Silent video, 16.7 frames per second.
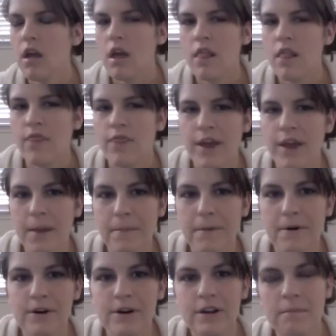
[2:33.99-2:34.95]
They
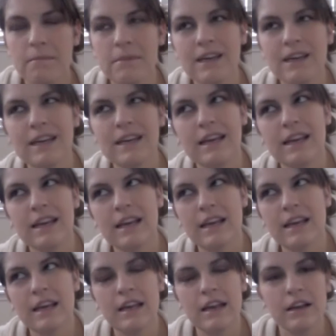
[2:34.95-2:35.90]
put me
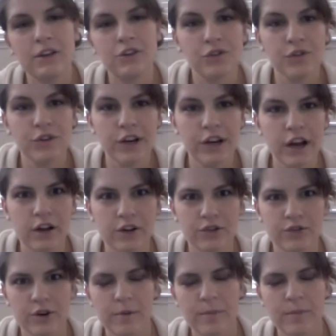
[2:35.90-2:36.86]
in a triage
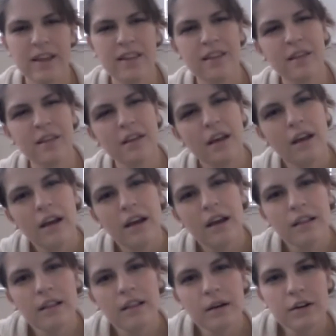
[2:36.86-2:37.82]
room, and
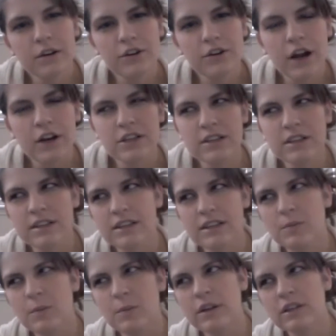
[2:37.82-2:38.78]
the contractions at this
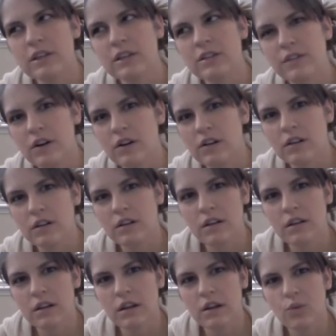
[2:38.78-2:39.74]
point just felt
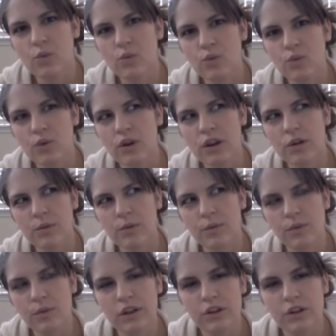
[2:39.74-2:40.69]
like really,
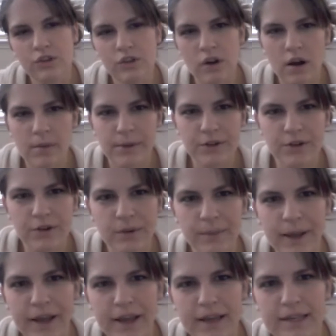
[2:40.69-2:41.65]
really strong menstrual
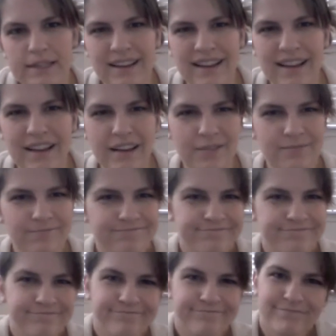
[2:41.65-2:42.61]
pains, and
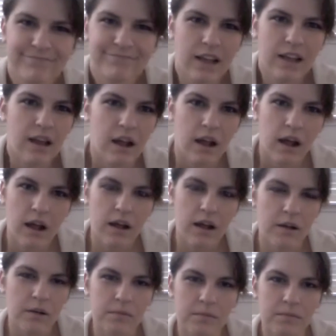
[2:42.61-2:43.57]

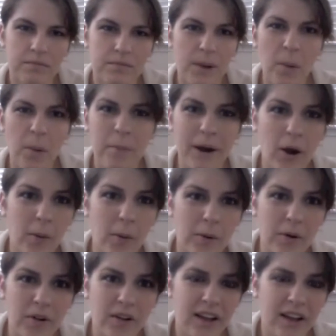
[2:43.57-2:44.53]
they were
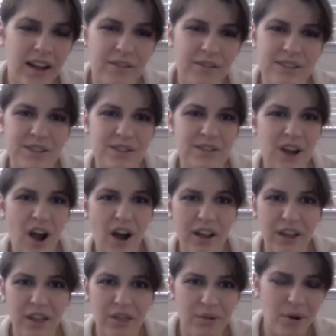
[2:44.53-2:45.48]
bearable. Like, I was still
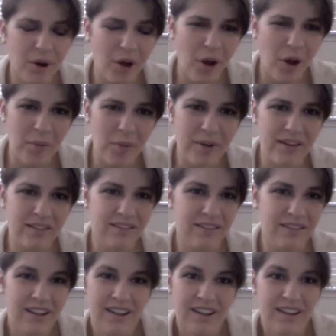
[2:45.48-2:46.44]
talking through them, and
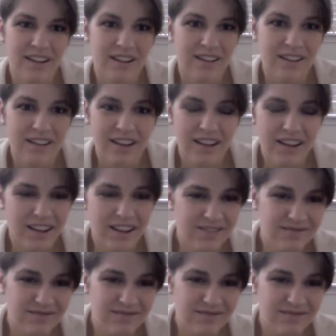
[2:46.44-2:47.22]
like,